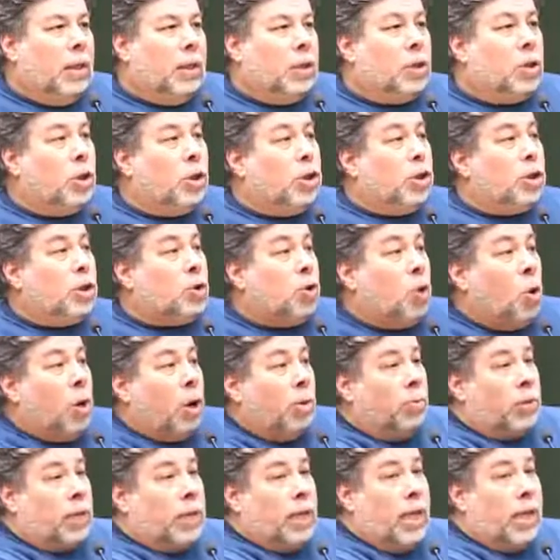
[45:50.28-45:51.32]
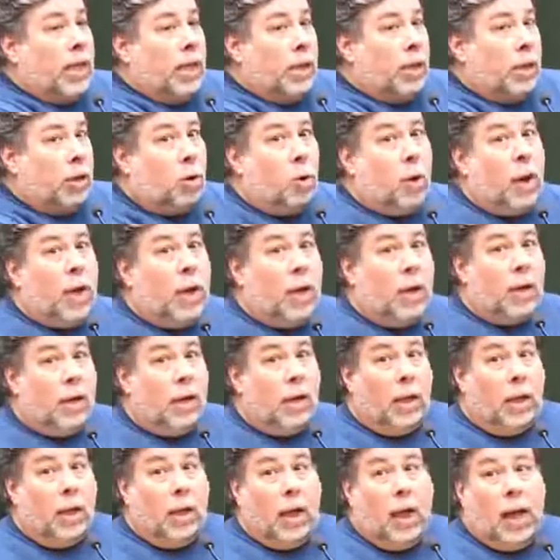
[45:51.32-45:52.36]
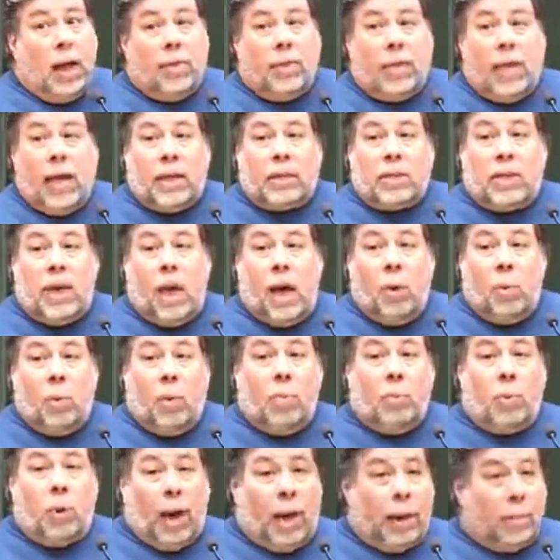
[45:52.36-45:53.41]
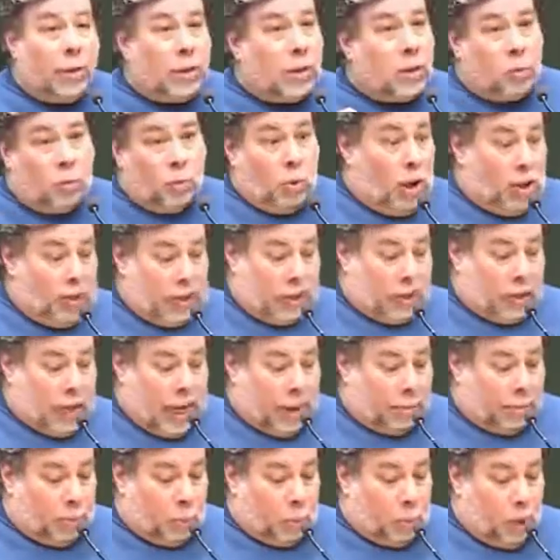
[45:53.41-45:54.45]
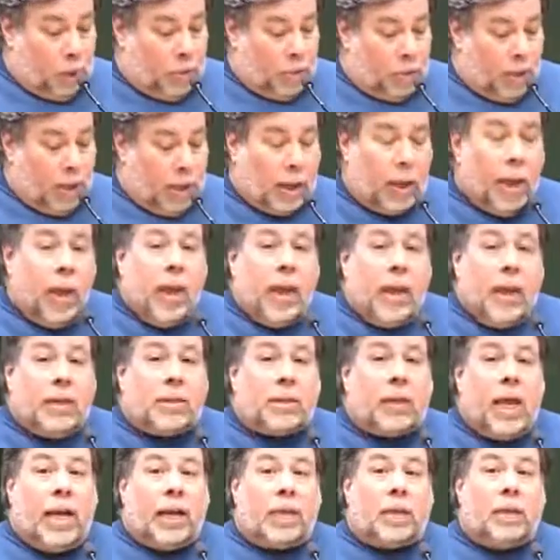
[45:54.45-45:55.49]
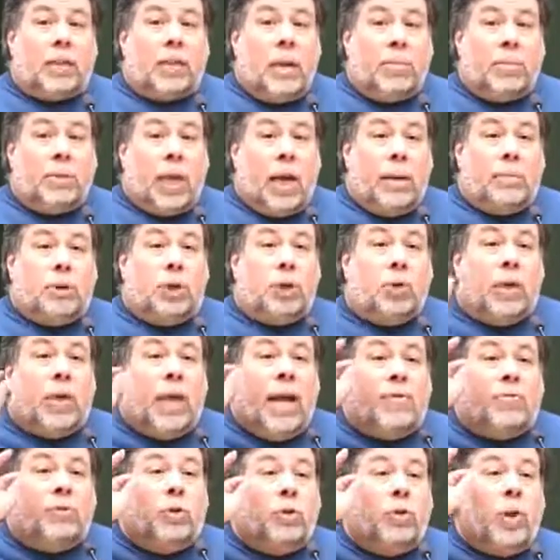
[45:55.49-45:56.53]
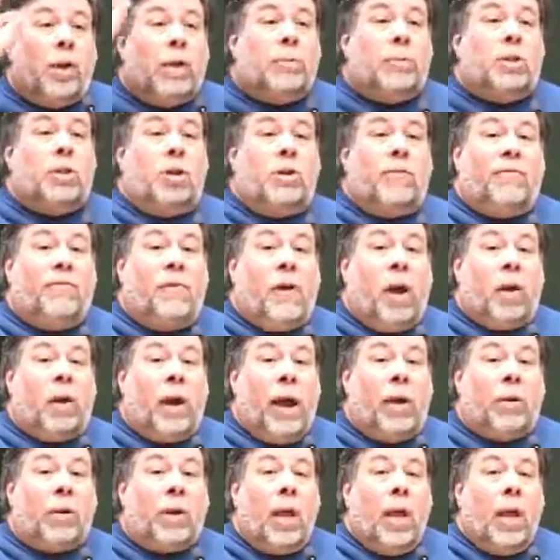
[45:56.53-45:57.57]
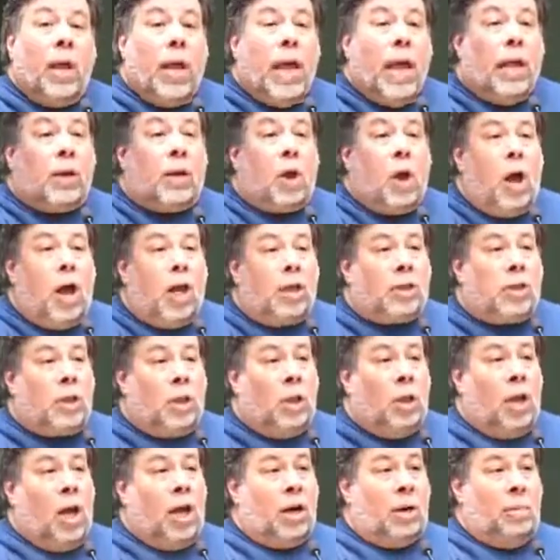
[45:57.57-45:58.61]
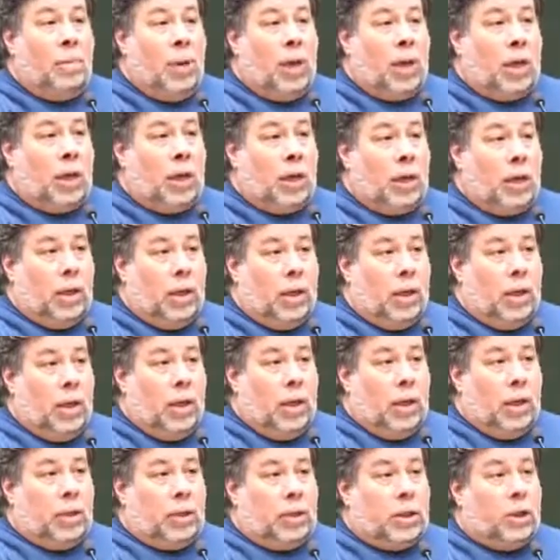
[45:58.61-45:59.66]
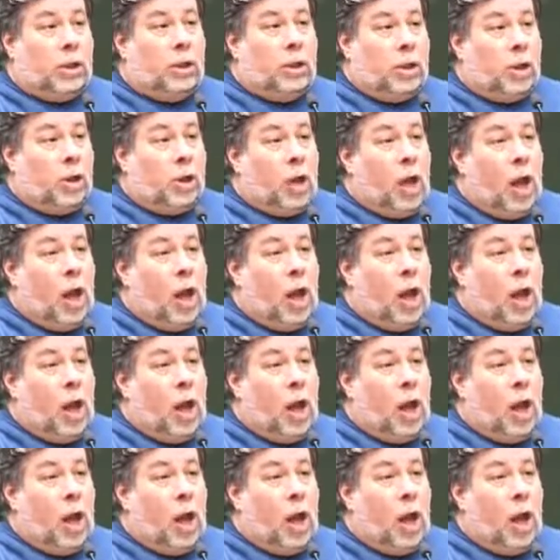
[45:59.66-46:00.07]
So the store was taking the credit. And that's how we were able to run this Apple One thing. It's like sometimes you can have dreams that are far out and cost a lot of money to, to